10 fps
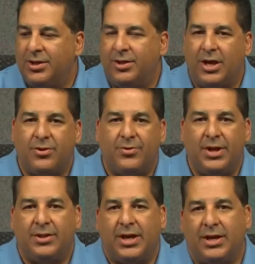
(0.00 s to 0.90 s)
The other
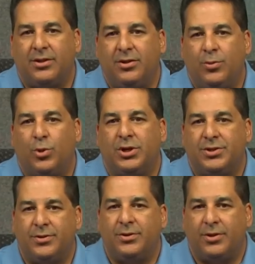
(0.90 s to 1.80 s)
thing that you want
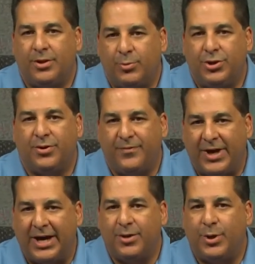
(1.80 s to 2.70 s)
to, when you're
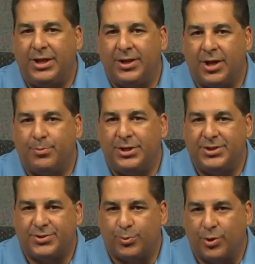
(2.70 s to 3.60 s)
evaluating
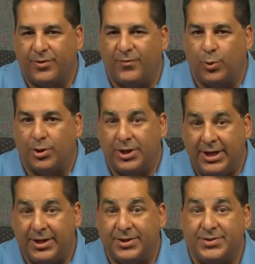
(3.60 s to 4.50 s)
companies to work for,
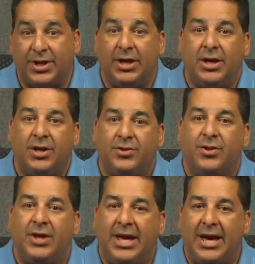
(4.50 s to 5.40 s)
is
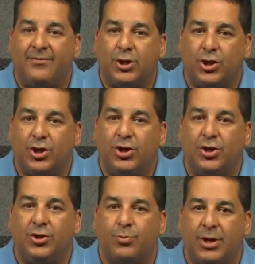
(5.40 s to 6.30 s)
do they have a
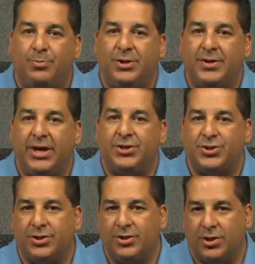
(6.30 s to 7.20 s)
good
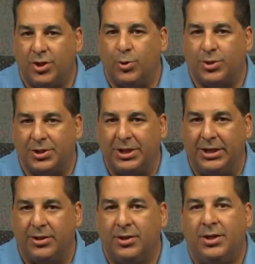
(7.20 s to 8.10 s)
reputation locally?